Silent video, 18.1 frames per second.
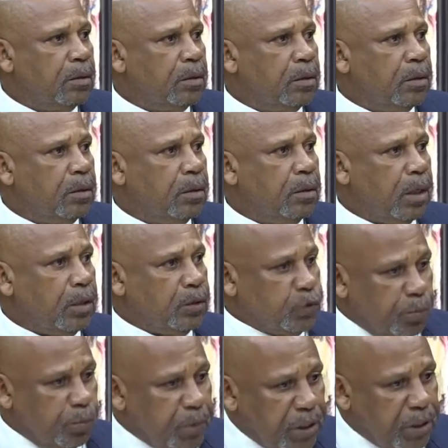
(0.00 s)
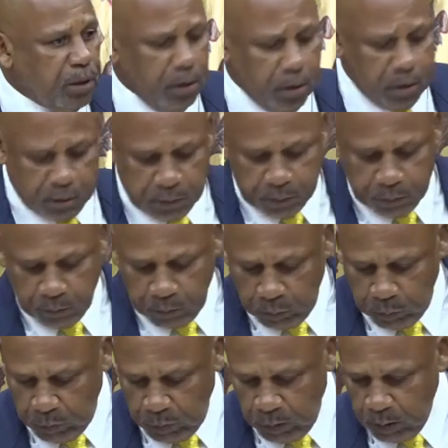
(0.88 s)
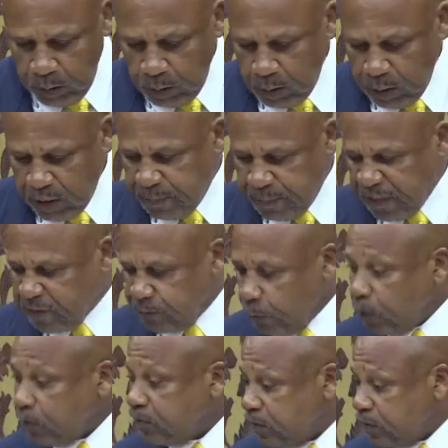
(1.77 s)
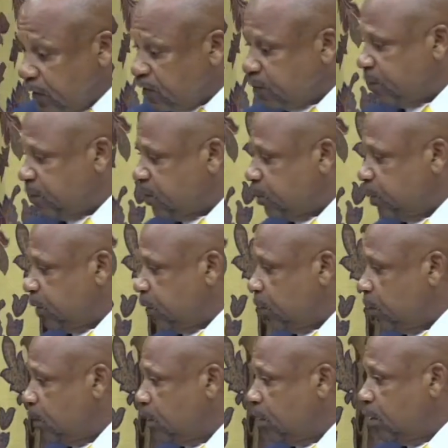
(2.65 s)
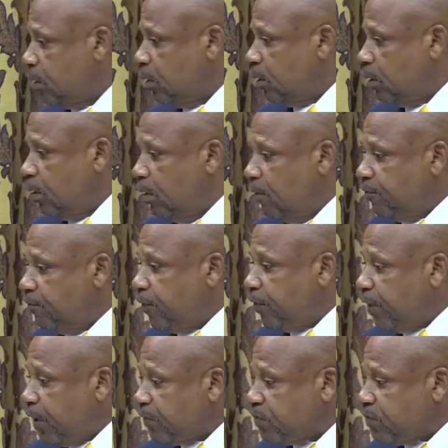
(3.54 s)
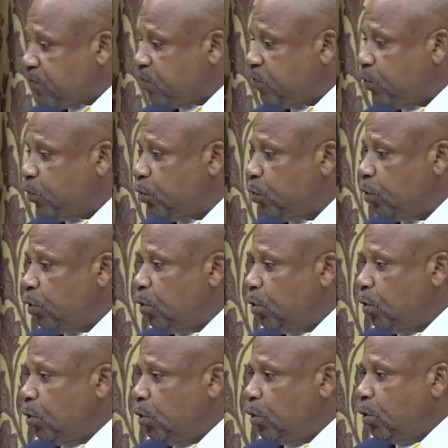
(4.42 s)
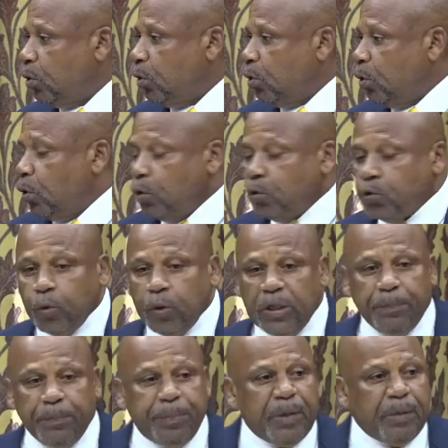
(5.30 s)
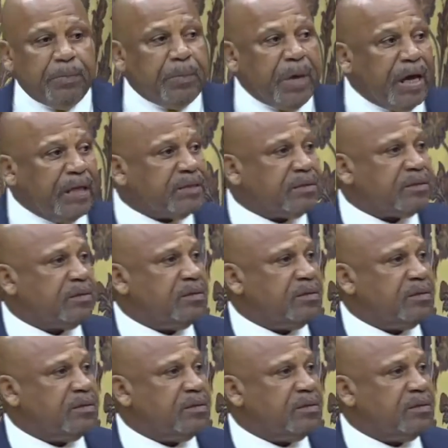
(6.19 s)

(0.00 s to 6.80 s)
And to me, it makes more sense, Mr. Speaker, for us to implement